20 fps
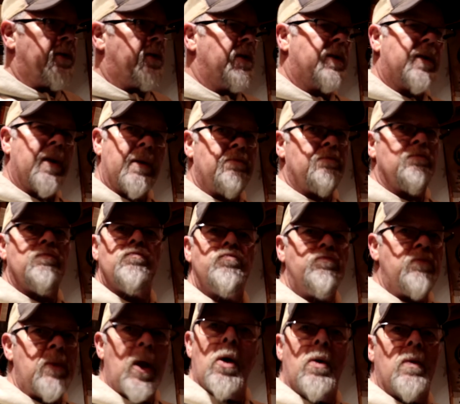She said,
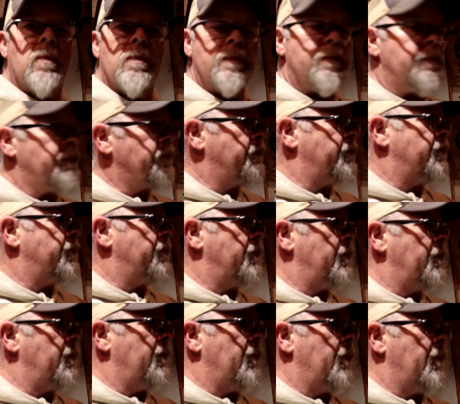no.
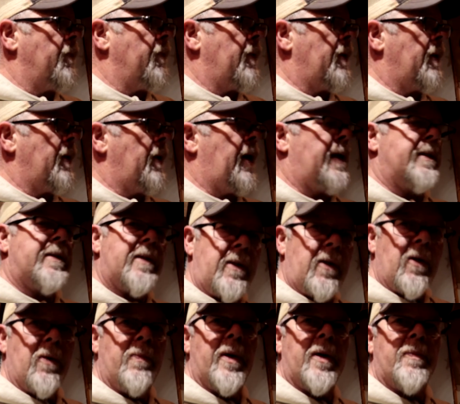I said,
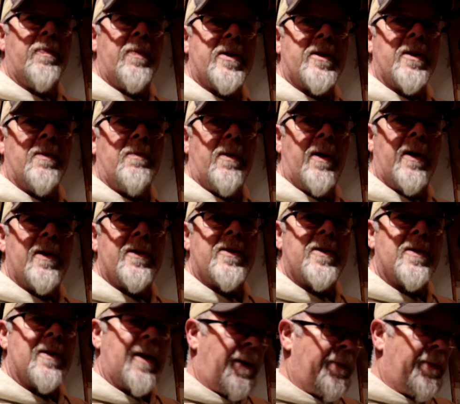you don't make me some lunch.